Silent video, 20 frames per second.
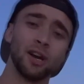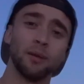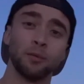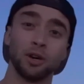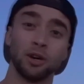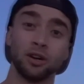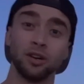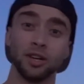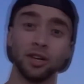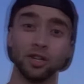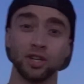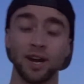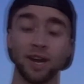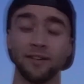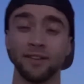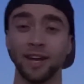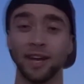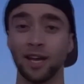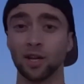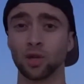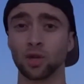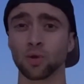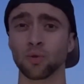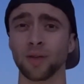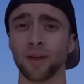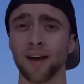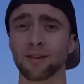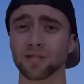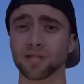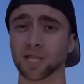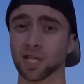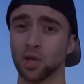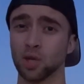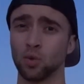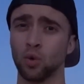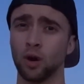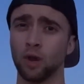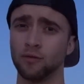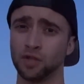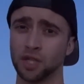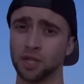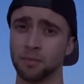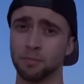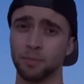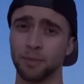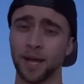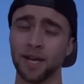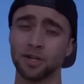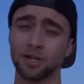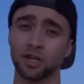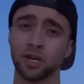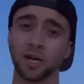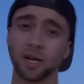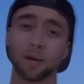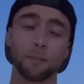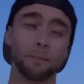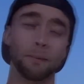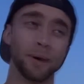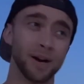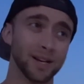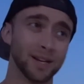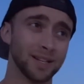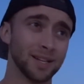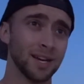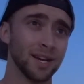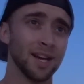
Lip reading: I'm currently driving a 2012 Jeep Patriot, but